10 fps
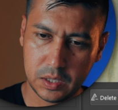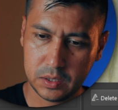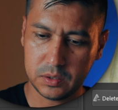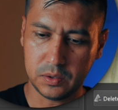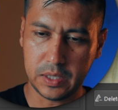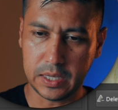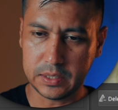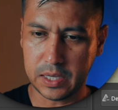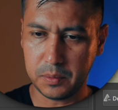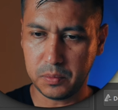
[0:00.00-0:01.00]
So then I
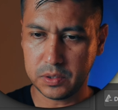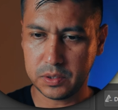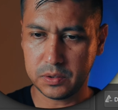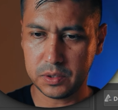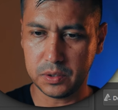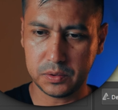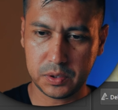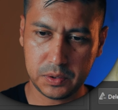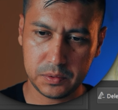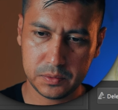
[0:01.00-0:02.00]
type
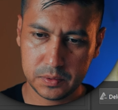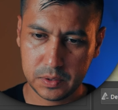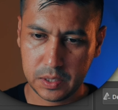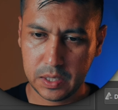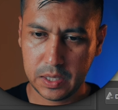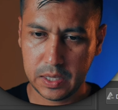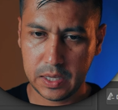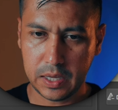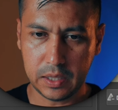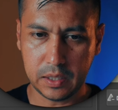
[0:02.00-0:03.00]
1002.
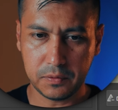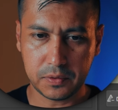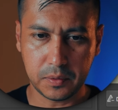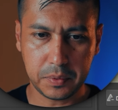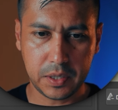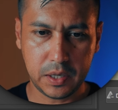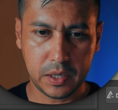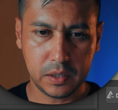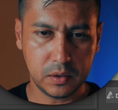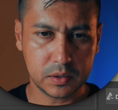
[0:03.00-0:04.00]
And then from here,
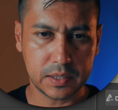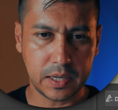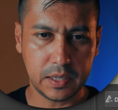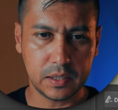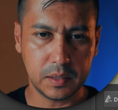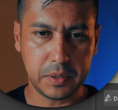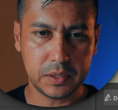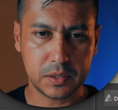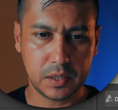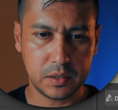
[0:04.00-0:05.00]
it looks like, let me
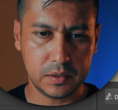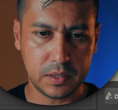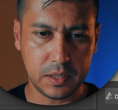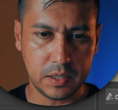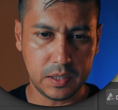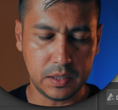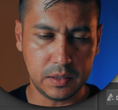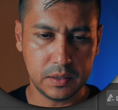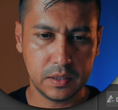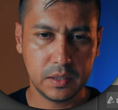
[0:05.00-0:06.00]
turn the
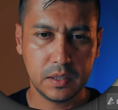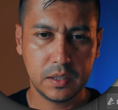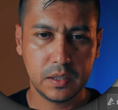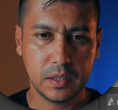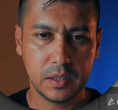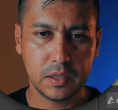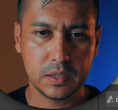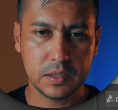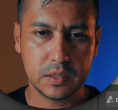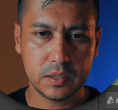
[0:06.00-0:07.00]

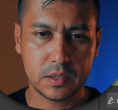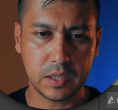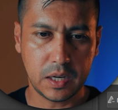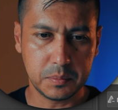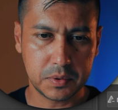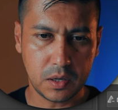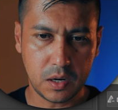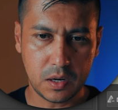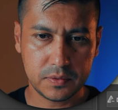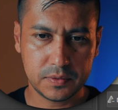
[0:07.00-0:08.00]
setups
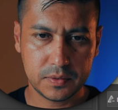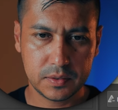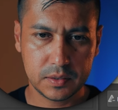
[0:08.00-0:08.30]
off.